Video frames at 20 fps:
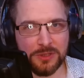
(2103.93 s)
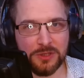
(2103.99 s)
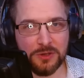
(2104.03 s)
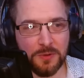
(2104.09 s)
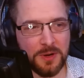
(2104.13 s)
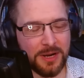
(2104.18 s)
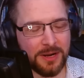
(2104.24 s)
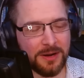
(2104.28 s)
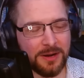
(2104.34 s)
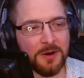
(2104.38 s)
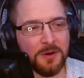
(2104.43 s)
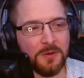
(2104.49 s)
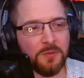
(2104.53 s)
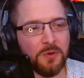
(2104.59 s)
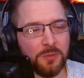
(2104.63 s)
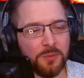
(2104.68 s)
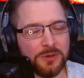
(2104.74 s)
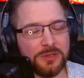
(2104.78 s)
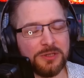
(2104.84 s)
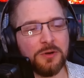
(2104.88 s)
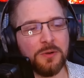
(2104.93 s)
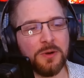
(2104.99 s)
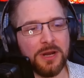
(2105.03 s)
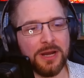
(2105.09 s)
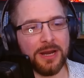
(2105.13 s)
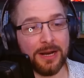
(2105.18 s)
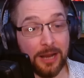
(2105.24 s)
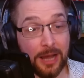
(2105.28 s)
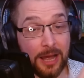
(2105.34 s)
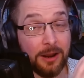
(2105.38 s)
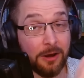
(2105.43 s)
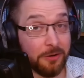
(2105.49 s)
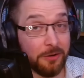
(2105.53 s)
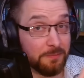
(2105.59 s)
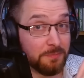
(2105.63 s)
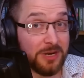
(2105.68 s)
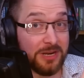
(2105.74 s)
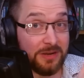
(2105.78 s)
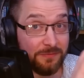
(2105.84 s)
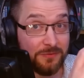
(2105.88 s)
doing what we're doing, and I
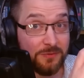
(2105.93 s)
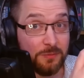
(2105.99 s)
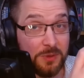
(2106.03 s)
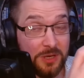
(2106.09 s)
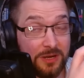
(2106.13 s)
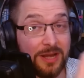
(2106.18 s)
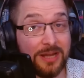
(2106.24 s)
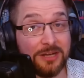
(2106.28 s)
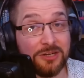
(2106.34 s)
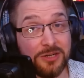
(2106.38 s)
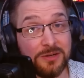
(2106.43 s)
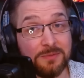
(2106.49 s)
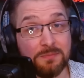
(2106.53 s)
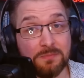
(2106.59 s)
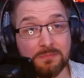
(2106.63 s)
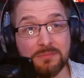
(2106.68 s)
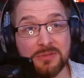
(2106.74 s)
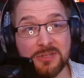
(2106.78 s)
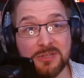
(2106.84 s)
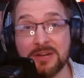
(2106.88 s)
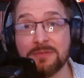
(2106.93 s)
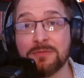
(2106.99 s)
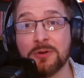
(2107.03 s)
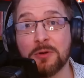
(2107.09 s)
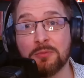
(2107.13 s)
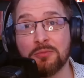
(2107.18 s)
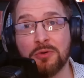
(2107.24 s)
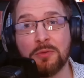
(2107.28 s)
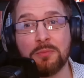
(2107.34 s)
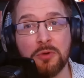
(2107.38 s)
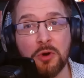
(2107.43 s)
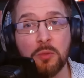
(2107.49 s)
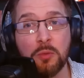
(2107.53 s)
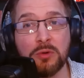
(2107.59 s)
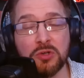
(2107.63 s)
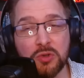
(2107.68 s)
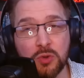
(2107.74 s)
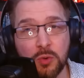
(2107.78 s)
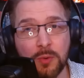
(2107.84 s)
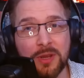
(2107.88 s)
believe to be actually a significant problem no
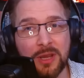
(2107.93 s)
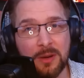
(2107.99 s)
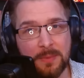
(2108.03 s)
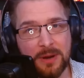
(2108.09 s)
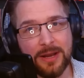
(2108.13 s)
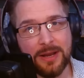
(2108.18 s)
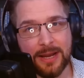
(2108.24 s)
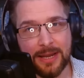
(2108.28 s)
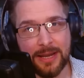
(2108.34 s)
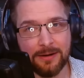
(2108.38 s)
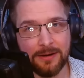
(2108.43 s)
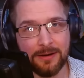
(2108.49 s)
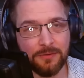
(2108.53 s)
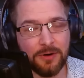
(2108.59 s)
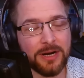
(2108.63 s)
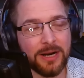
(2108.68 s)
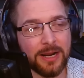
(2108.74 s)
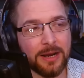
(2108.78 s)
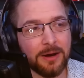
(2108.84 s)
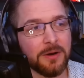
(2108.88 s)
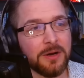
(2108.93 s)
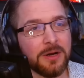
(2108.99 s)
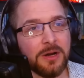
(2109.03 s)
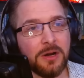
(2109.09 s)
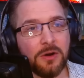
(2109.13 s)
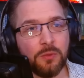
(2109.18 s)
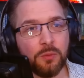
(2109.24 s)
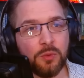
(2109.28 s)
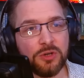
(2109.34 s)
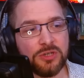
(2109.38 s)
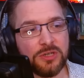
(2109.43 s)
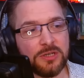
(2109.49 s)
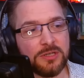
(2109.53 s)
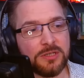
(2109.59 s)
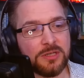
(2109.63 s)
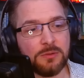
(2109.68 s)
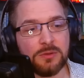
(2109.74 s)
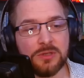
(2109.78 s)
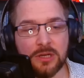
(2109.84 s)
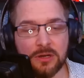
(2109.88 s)
one's talking about in AI right now, which is,
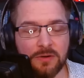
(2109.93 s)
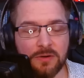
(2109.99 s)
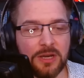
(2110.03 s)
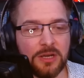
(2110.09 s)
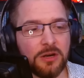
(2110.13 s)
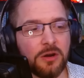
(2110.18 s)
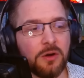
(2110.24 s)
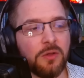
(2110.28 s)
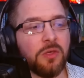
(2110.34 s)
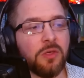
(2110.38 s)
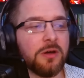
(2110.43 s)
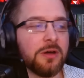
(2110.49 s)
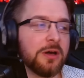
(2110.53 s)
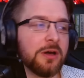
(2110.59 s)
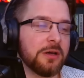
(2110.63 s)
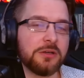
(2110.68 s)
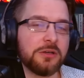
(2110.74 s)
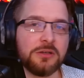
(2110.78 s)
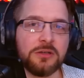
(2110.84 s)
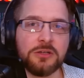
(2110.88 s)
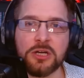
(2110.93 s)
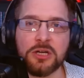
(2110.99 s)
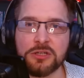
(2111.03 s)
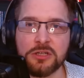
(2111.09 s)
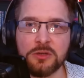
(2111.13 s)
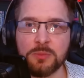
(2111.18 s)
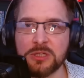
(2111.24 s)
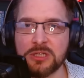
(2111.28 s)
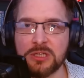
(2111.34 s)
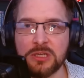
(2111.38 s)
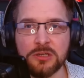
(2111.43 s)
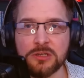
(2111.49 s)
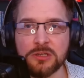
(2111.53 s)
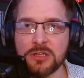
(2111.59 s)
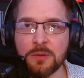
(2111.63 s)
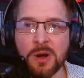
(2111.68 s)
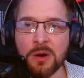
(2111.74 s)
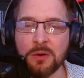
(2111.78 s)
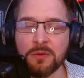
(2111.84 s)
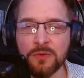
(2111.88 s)
he was like, Greg, that ChatGPT just
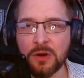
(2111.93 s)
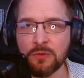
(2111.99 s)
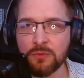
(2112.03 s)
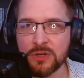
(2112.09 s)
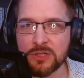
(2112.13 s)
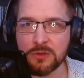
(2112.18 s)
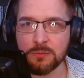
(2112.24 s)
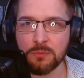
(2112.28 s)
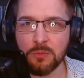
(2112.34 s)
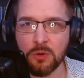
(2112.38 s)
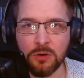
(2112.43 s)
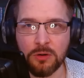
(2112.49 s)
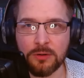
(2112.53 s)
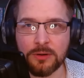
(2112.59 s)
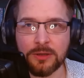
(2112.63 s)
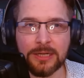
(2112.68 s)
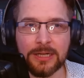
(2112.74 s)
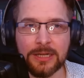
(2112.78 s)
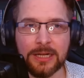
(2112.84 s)
came out with their recent model